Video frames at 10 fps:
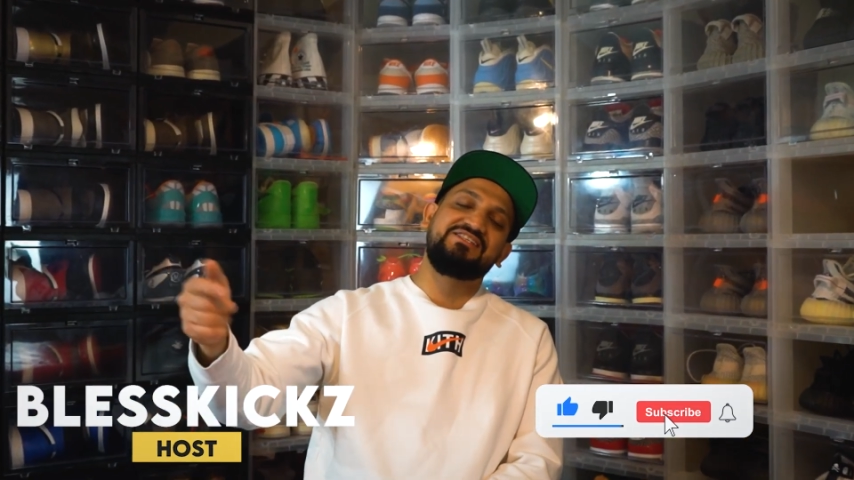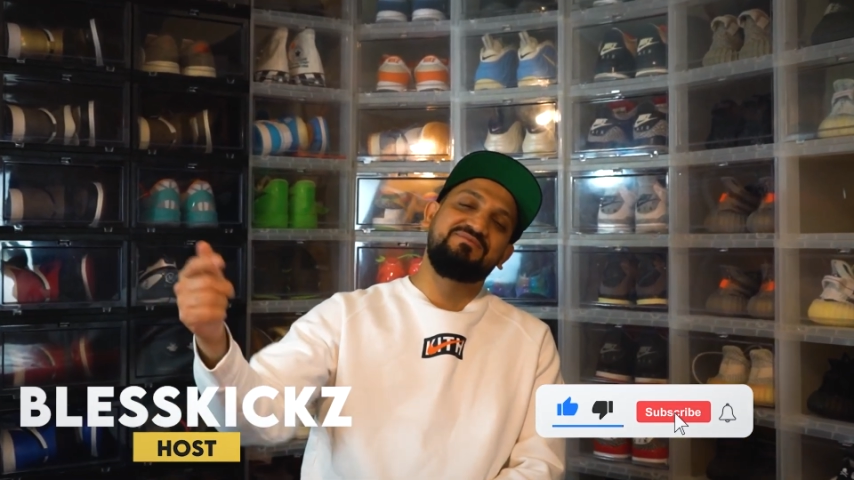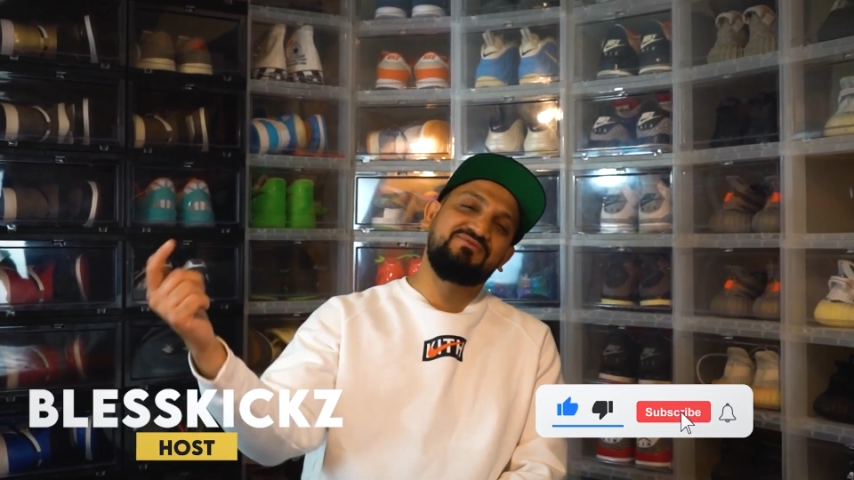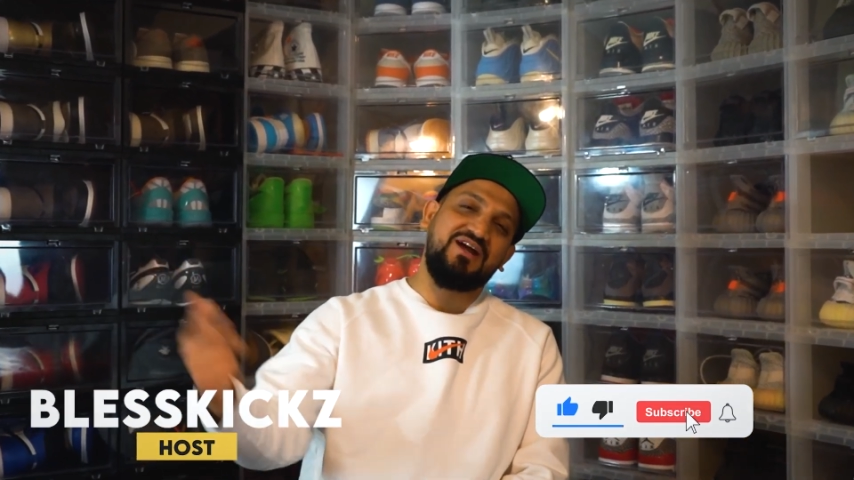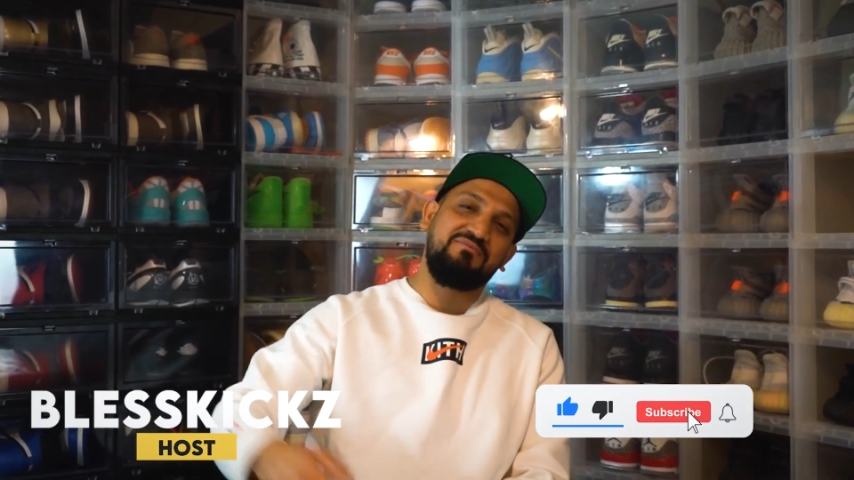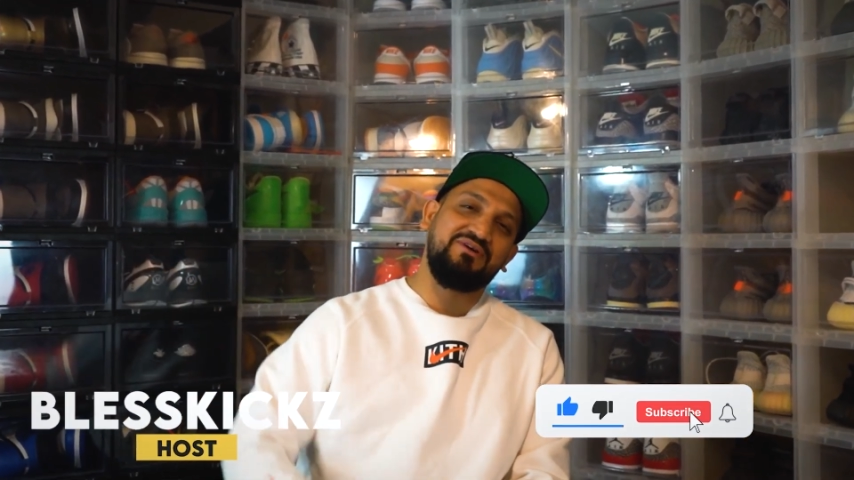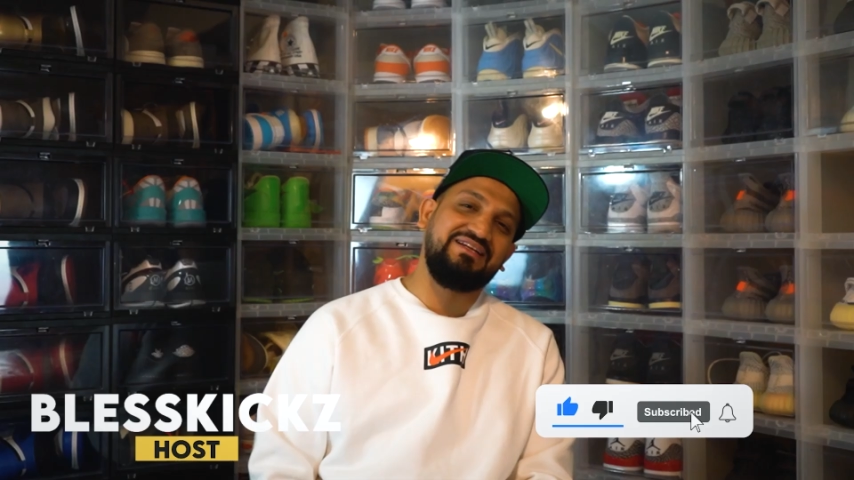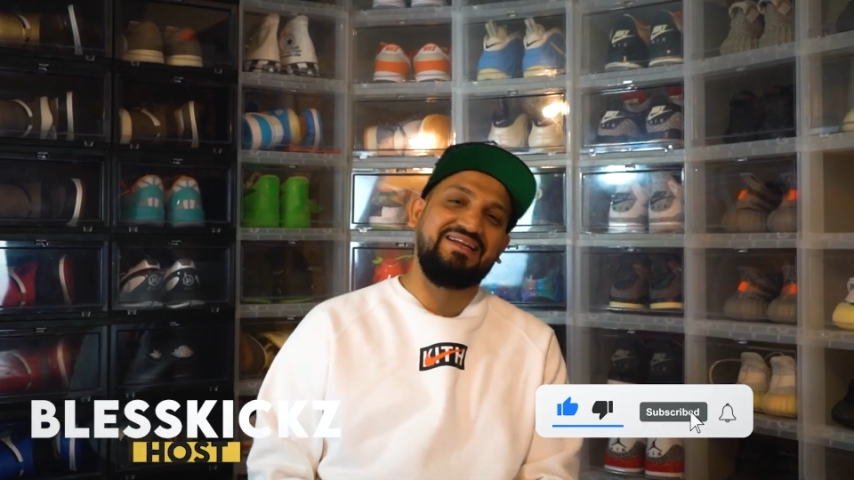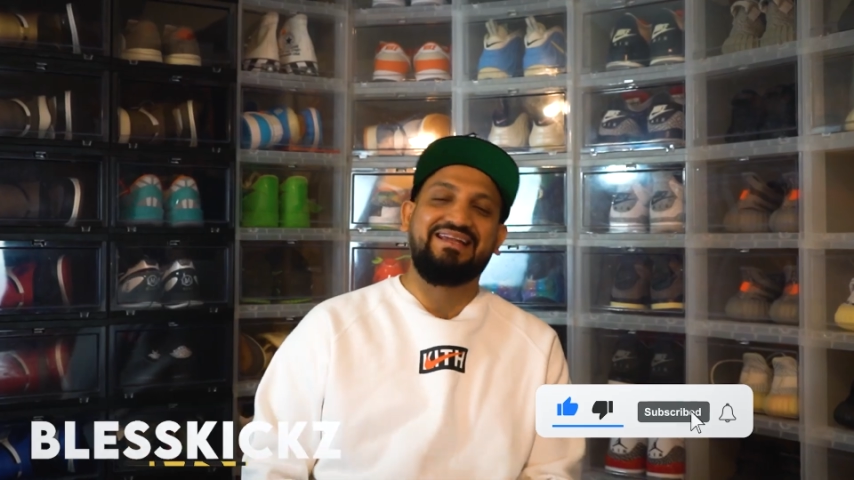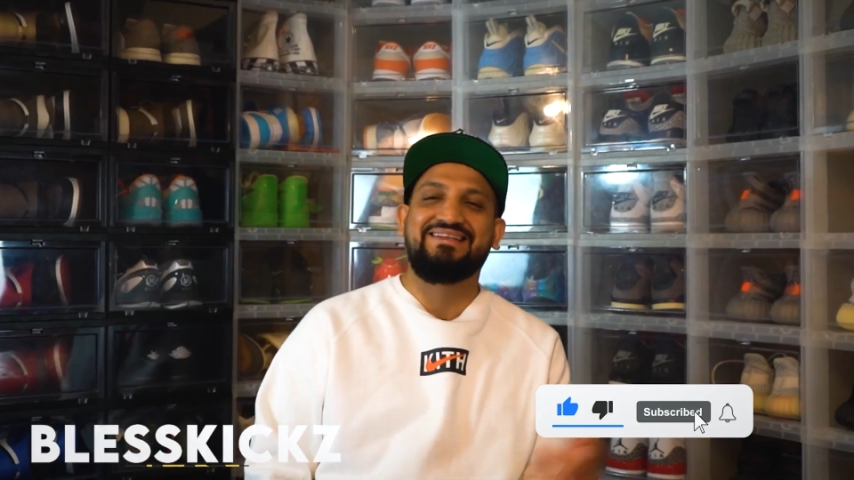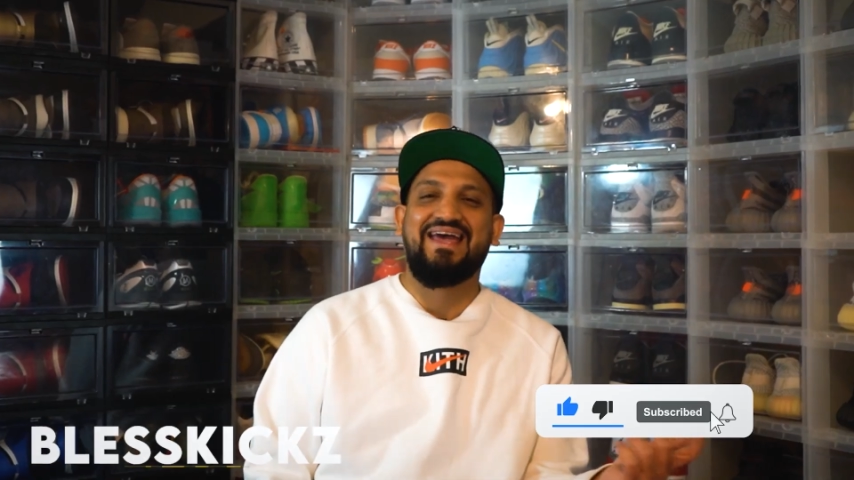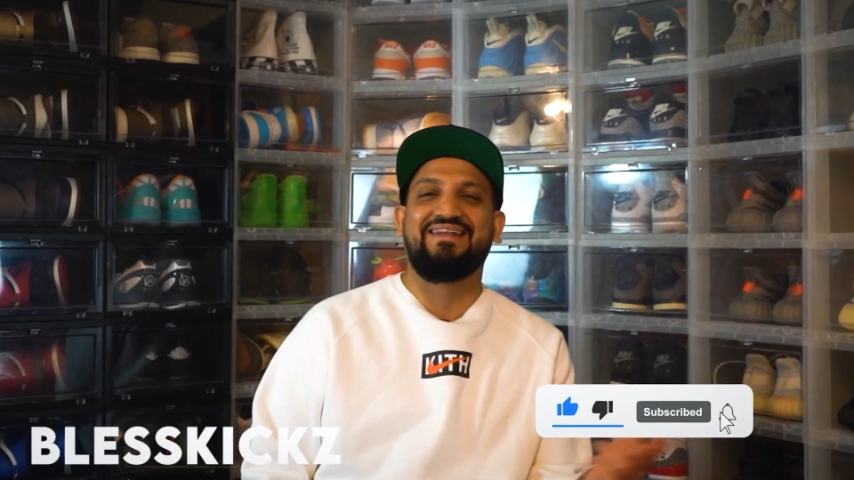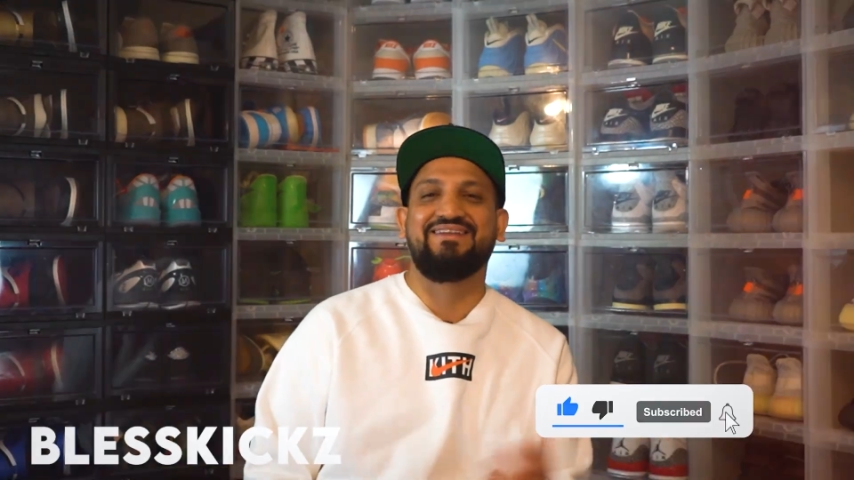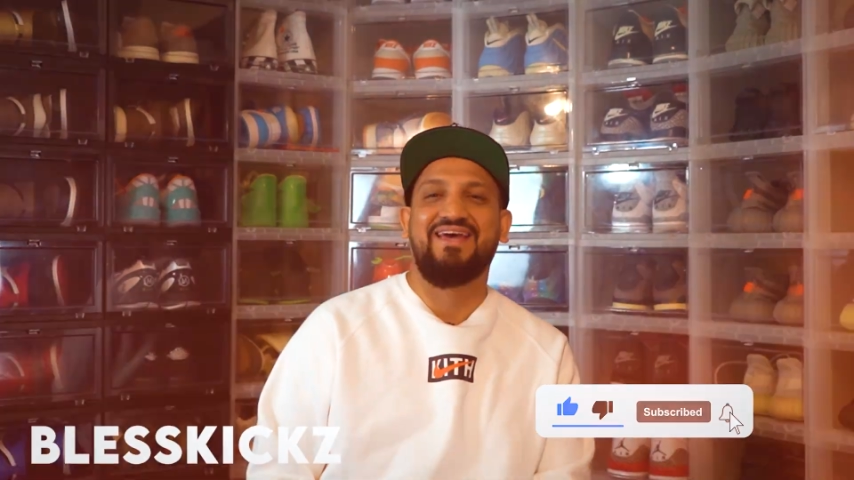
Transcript: subscribe button and hit that